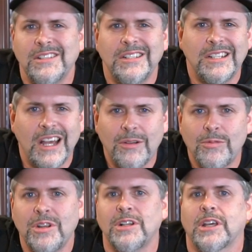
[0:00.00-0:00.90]
not
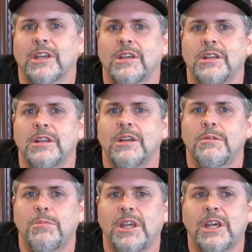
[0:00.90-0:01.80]
really,
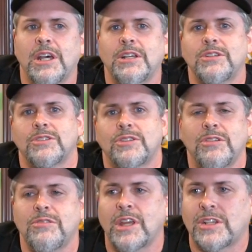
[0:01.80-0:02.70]
because there's
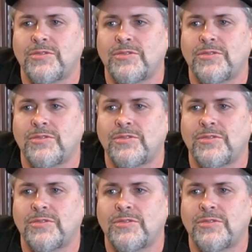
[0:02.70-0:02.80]
2 things.